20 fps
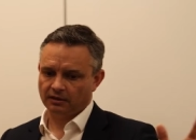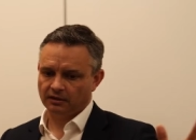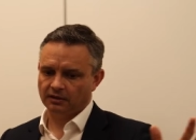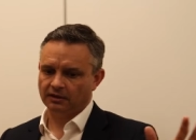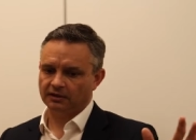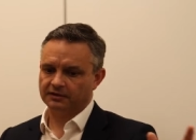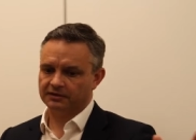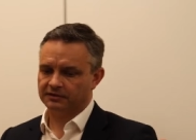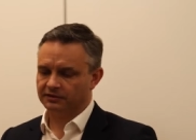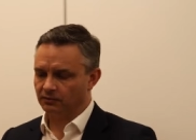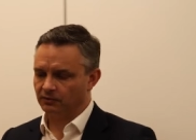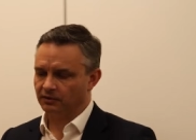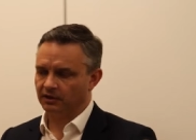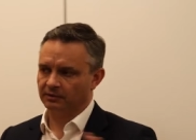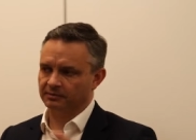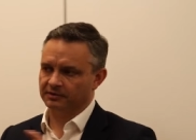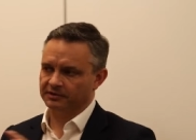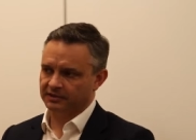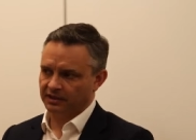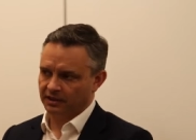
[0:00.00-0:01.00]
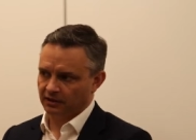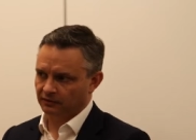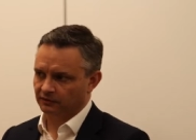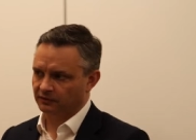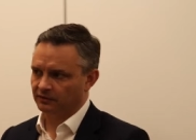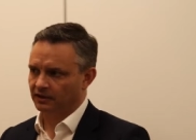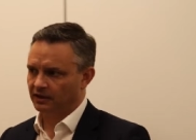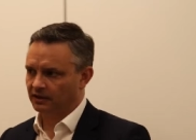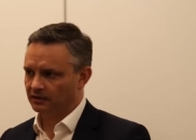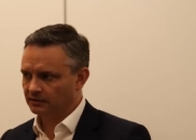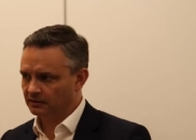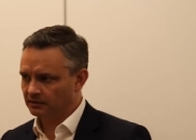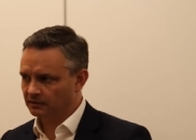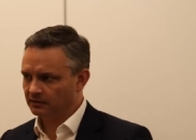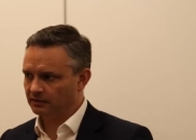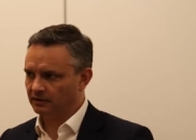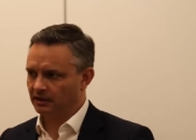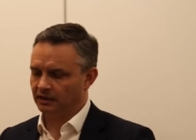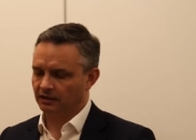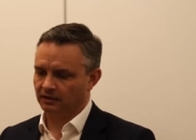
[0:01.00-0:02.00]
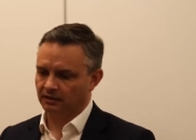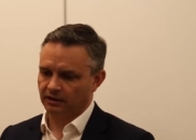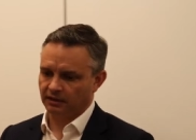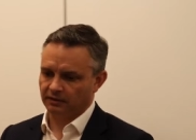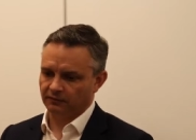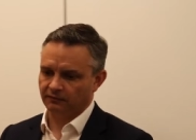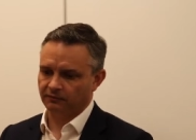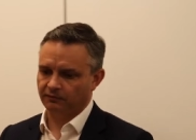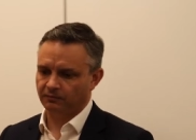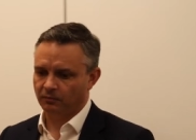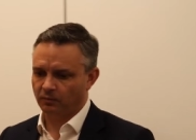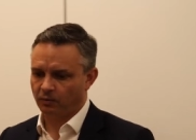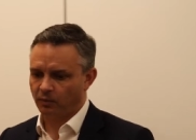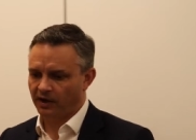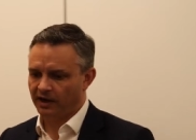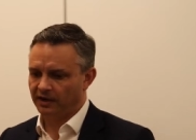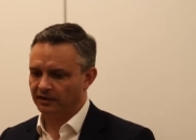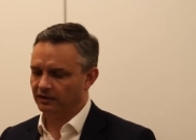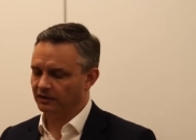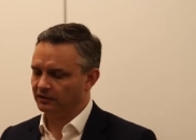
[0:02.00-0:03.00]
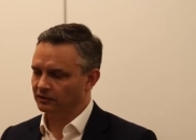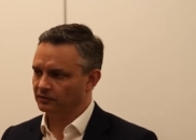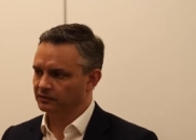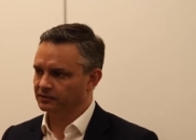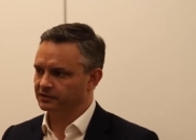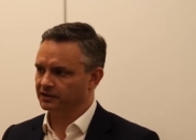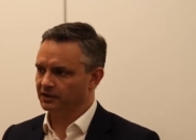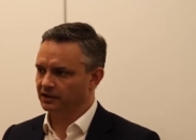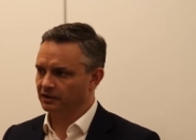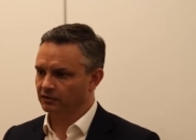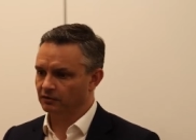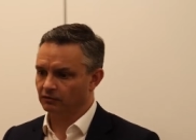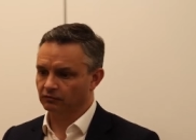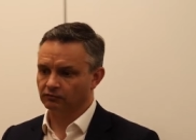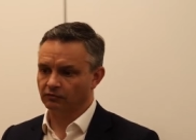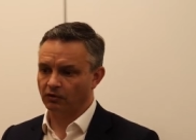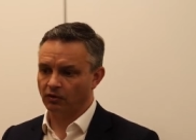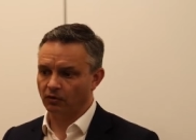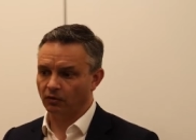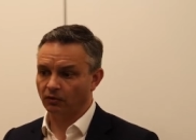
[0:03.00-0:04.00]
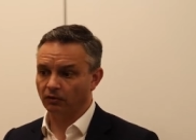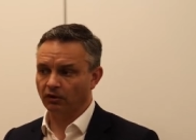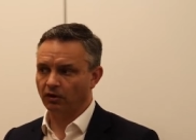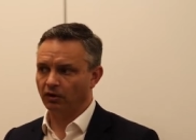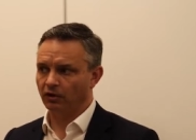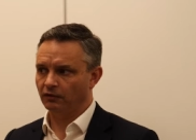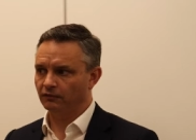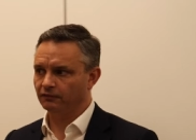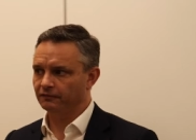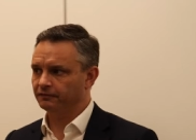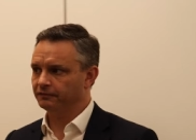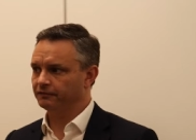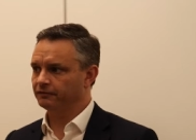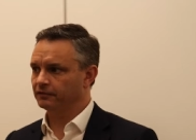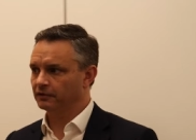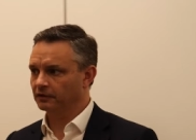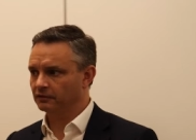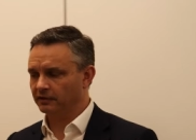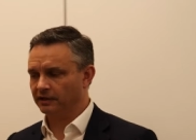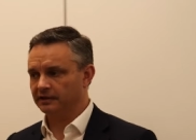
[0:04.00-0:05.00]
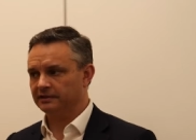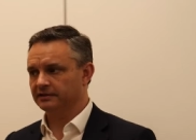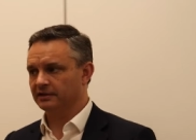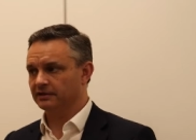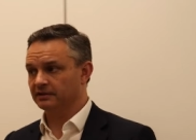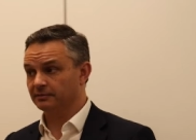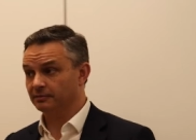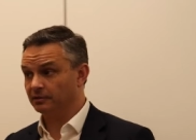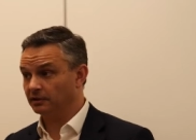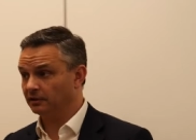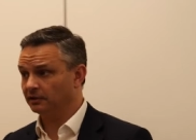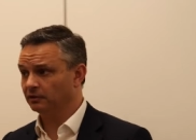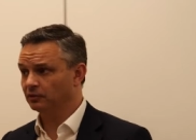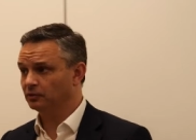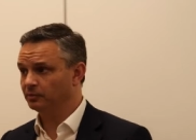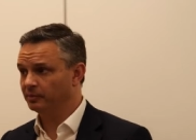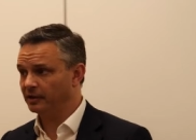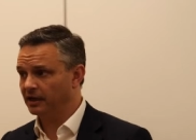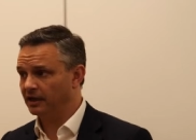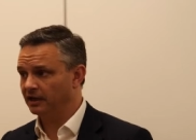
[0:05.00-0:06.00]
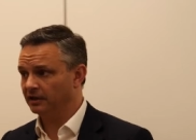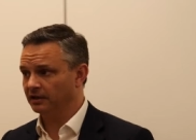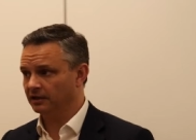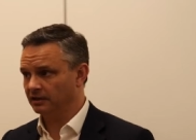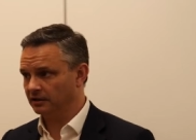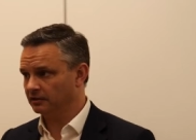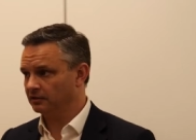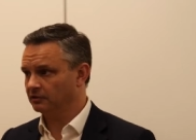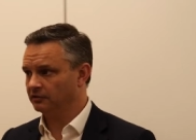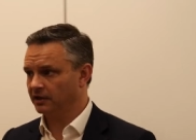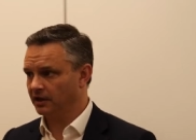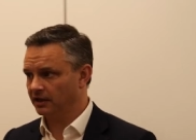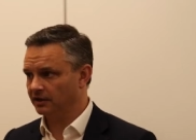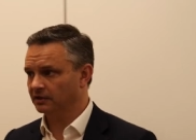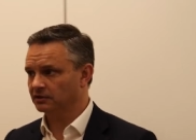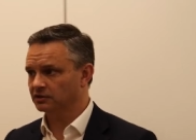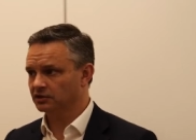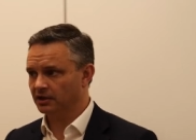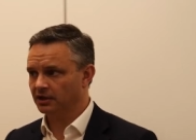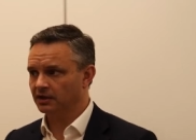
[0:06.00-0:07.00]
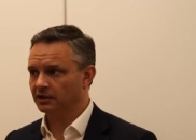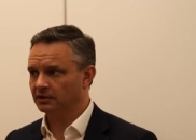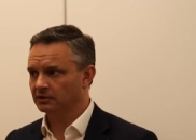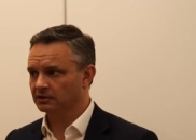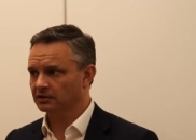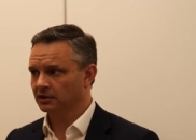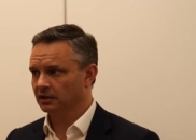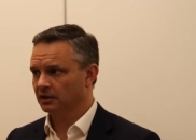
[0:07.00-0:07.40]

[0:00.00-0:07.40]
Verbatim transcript: it still comes down to that that kind of way that you see the role of the Greens as a political party in creating change.